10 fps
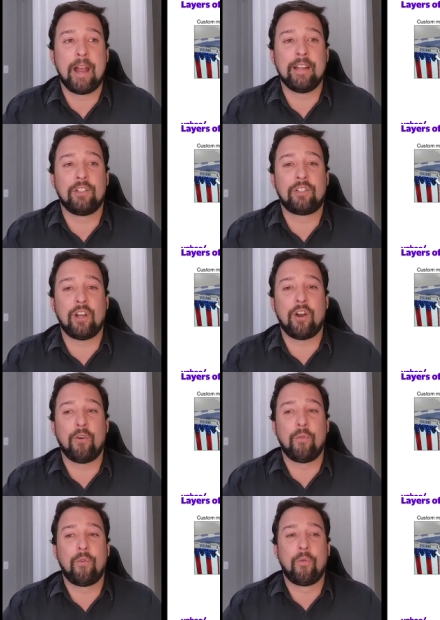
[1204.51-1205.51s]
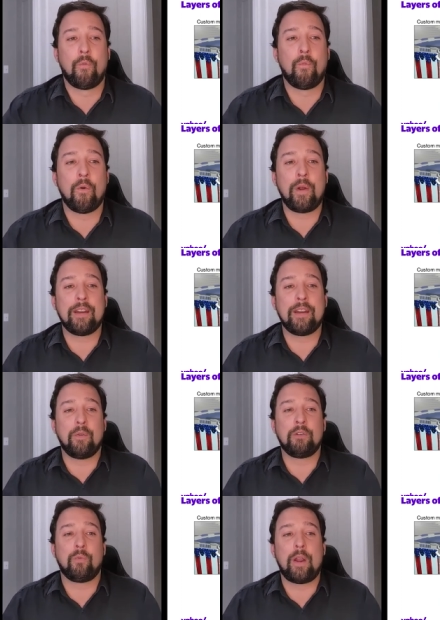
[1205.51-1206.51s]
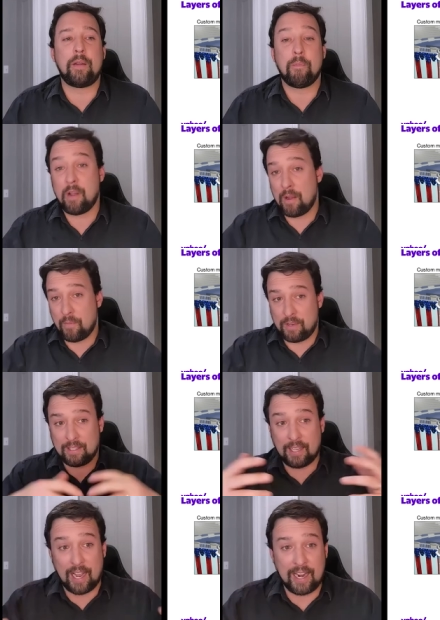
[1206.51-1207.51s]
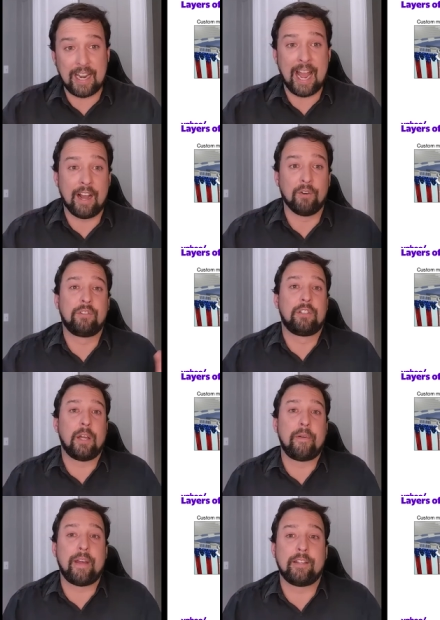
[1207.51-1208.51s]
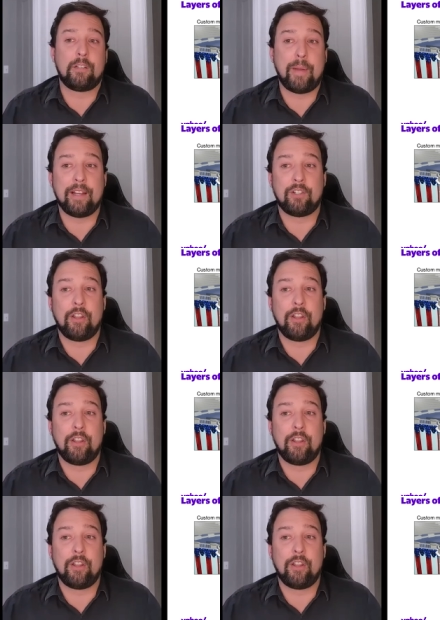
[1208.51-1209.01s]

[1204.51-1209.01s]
And so what we did was we designed out some of that space so